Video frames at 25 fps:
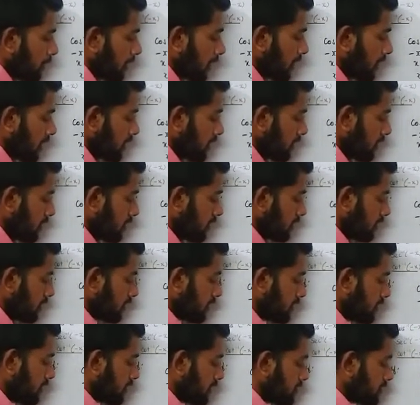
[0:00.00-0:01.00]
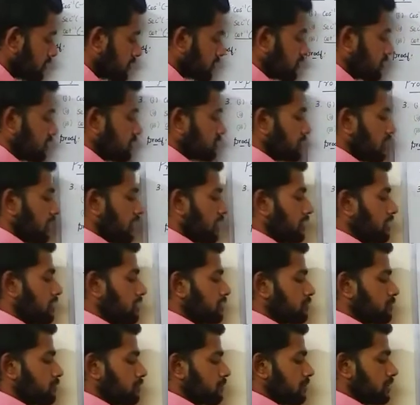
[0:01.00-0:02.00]
pi, here it is, the sign
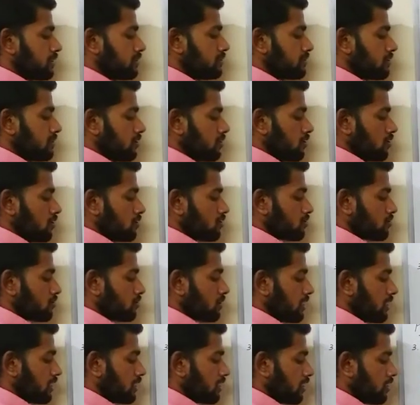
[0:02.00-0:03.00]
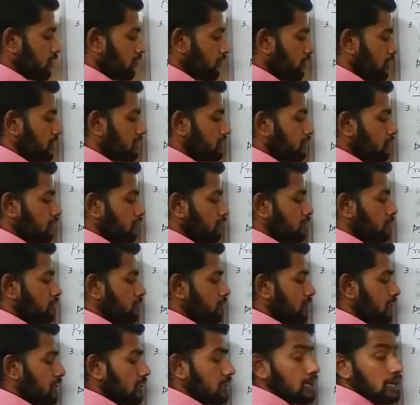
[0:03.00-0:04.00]
is plus, so that if I shift to
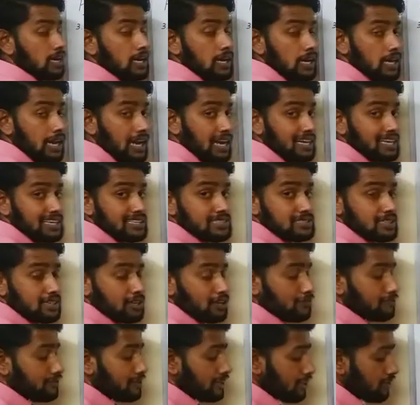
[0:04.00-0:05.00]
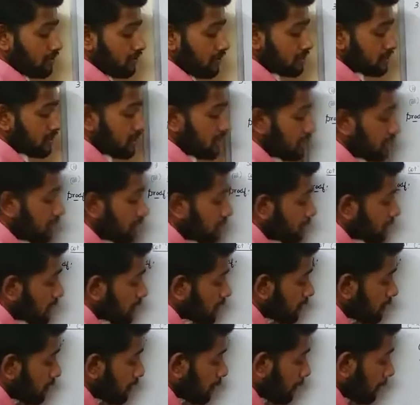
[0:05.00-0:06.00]
the right hand side of the equal sign, it
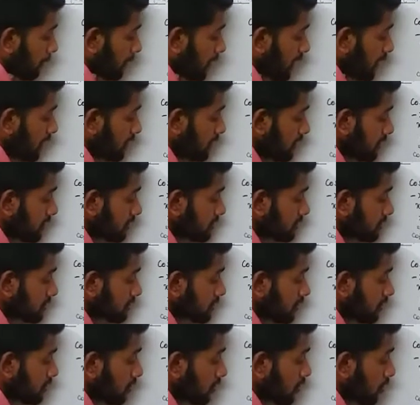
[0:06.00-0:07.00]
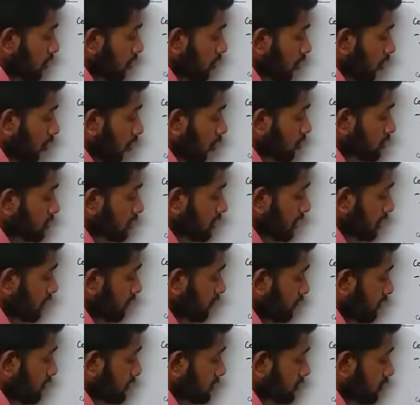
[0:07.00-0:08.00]
becomes minus cos
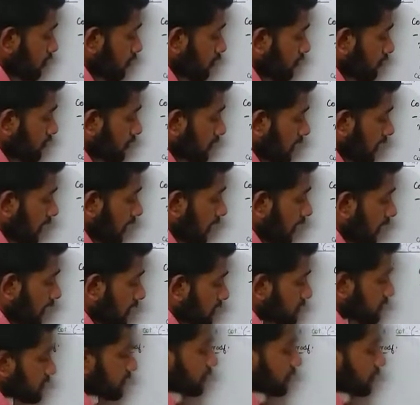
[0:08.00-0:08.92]
inverse of x.